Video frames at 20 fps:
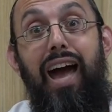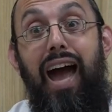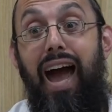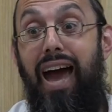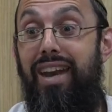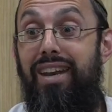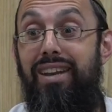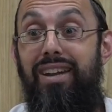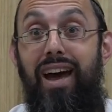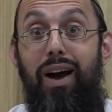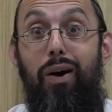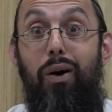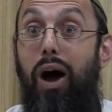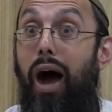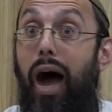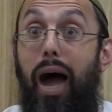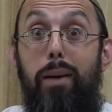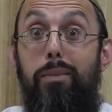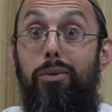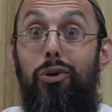And now
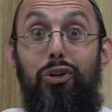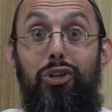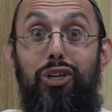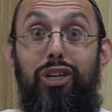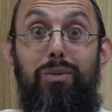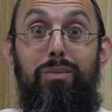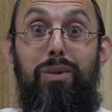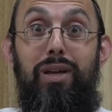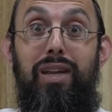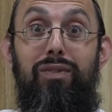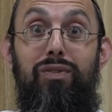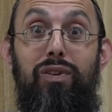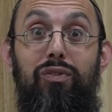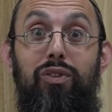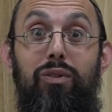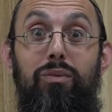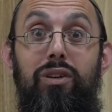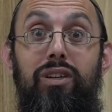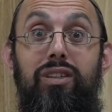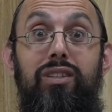I'm not going to benefit
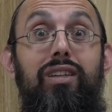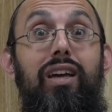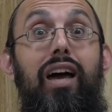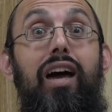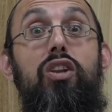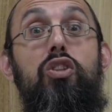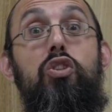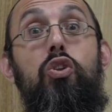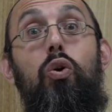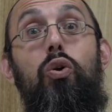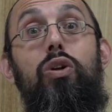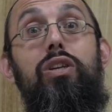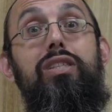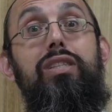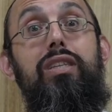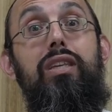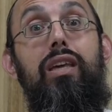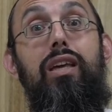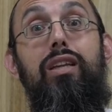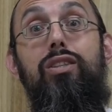from it, and nor is
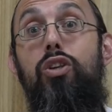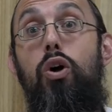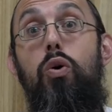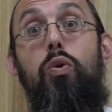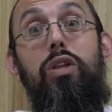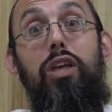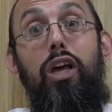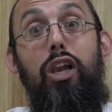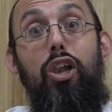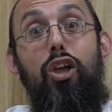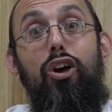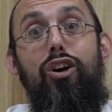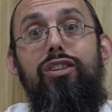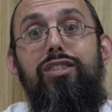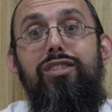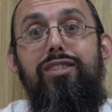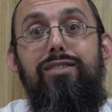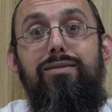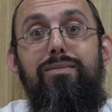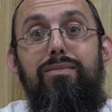he. It's only a
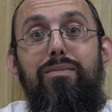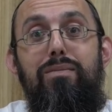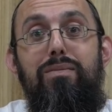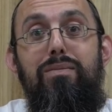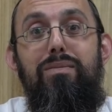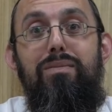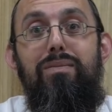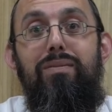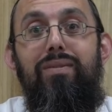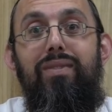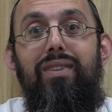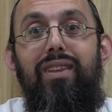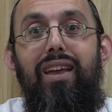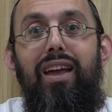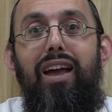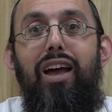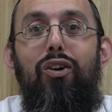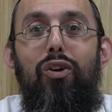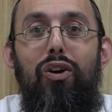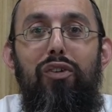loss.
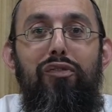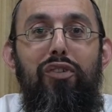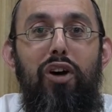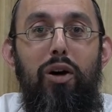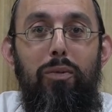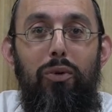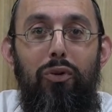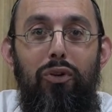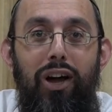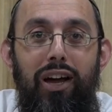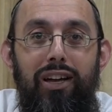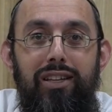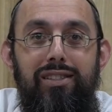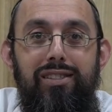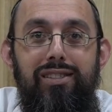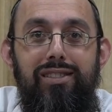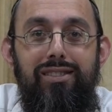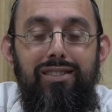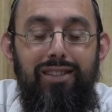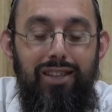Rav Ferber
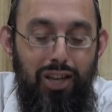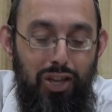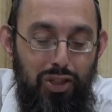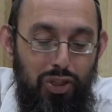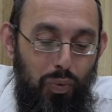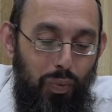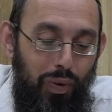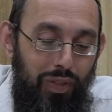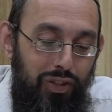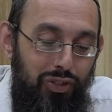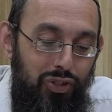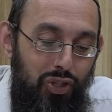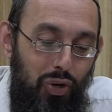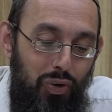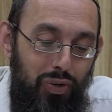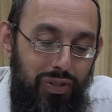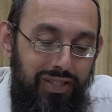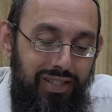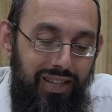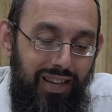writes that when the
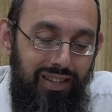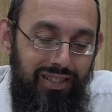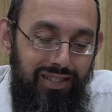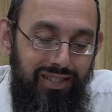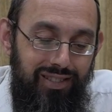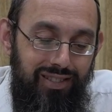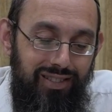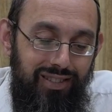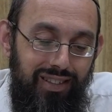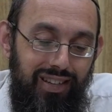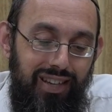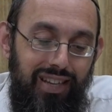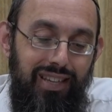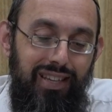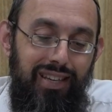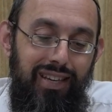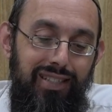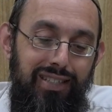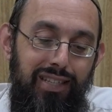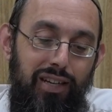Torah says,
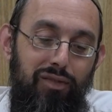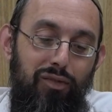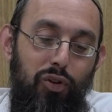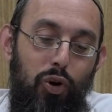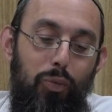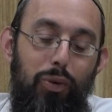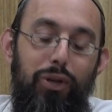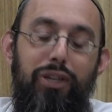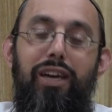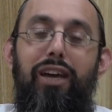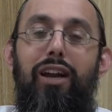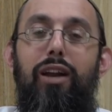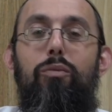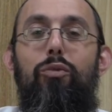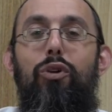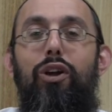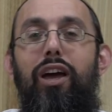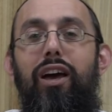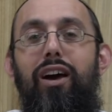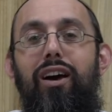Ki tavo bekerem
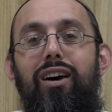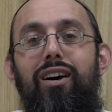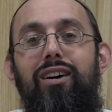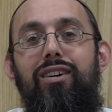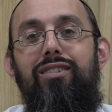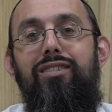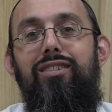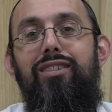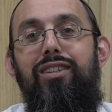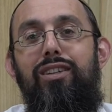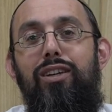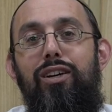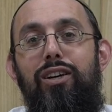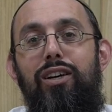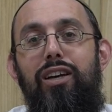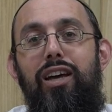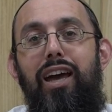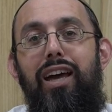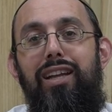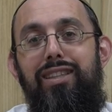re'echa,
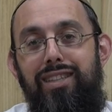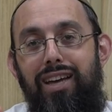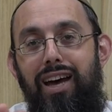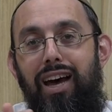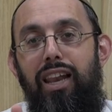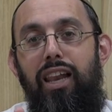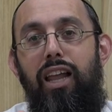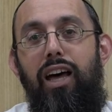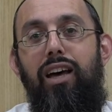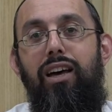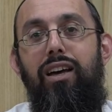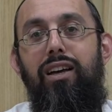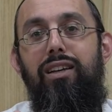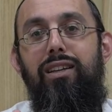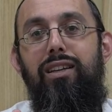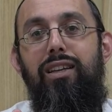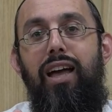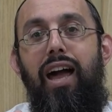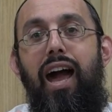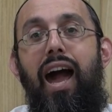it's a halacha
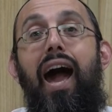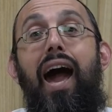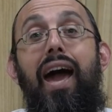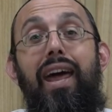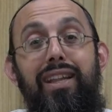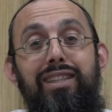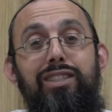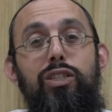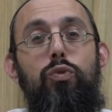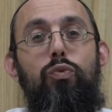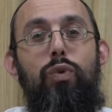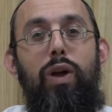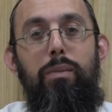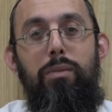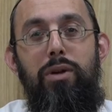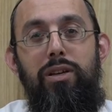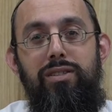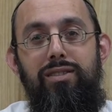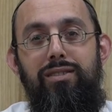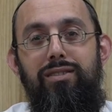and it's a
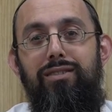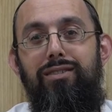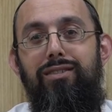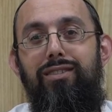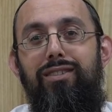remez.